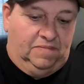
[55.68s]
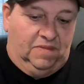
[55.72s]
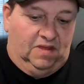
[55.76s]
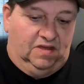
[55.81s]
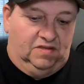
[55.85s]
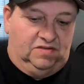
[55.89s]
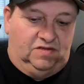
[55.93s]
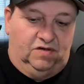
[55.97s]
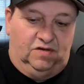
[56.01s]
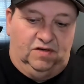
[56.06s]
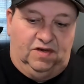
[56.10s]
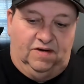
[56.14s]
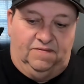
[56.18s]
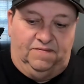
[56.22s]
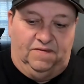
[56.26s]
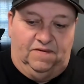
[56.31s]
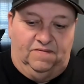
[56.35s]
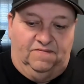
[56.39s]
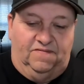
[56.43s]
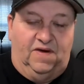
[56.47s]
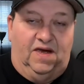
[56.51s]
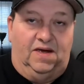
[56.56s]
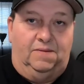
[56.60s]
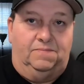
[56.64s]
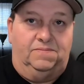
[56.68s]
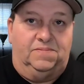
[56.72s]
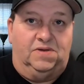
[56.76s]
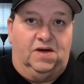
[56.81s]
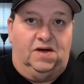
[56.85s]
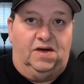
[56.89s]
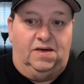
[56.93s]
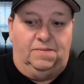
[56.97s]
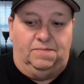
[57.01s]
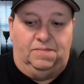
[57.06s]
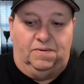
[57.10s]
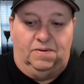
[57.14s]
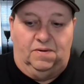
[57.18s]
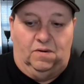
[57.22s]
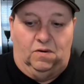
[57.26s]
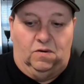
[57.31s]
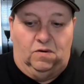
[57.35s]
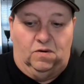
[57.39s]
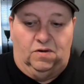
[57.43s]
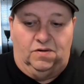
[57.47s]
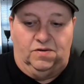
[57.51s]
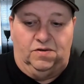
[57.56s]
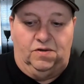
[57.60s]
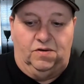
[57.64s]
two different vape type,
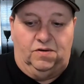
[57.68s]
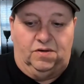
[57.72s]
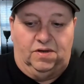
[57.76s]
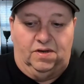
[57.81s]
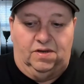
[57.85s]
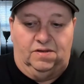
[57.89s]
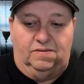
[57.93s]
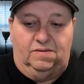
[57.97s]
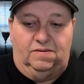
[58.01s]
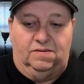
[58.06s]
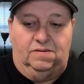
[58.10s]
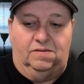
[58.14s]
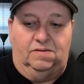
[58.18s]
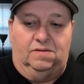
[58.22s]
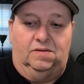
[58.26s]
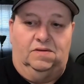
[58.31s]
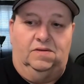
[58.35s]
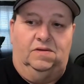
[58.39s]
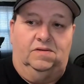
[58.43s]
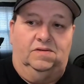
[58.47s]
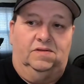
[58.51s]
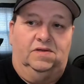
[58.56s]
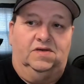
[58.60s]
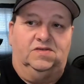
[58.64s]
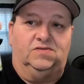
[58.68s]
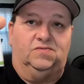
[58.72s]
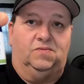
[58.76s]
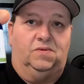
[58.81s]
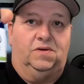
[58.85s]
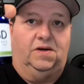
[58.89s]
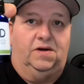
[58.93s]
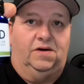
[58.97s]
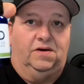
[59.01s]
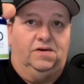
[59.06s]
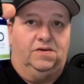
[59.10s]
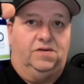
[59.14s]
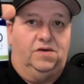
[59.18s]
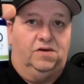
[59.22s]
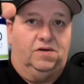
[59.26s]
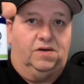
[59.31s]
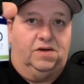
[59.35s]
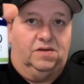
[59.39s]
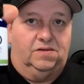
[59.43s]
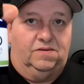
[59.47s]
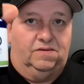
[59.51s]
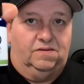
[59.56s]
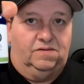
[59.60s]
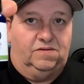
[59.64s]
or you could, this one here, you
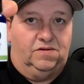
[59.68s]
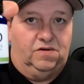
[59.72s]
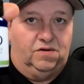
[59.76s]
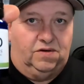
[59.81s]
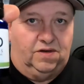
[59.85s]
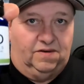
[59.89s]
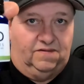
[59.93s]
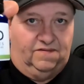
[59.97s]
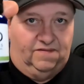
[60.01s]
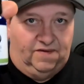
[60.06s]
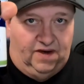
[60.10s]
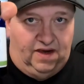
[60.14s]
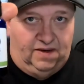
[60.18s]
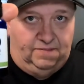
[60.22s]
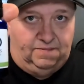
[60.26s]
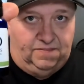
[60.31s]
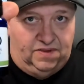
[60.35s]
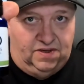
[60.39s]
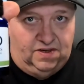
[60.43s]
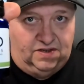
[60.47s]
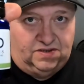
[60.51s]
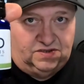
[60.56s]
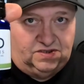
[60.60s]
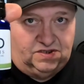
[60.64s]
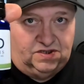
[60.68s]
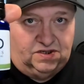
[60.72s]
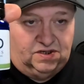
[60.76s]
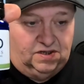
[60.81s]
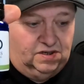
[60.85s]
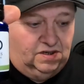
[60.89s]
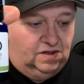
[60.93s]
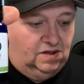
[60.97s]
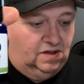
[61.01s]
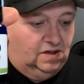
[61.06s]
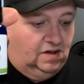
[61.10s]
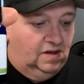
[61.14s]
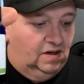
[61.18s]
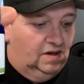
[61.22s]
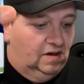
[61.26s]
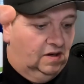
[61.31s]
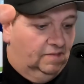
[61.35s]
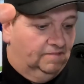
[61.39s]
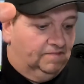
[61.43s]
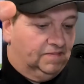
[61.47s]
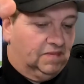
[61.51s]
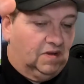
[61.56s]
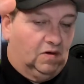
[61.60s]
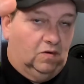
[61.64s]
can vape this,
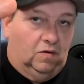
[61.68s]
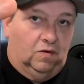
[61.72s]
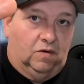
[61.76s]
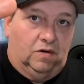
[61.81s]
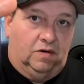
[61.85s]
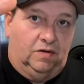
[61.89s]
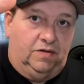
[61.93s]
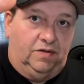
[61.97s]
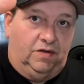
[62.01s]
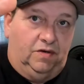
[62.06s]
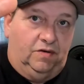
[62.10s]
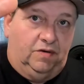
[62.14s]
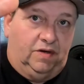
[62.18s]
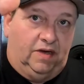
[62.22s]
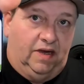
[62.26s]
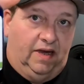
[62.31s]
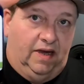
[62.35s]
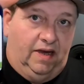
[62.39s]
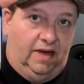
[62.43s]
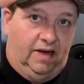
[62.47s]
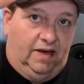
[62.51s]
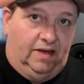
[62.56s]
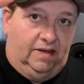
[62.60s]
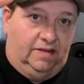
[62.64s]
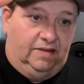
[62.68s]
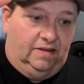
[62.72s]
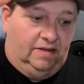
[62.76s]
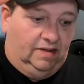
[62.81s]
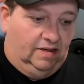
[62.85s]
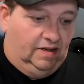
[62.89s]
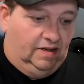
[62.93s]
or you can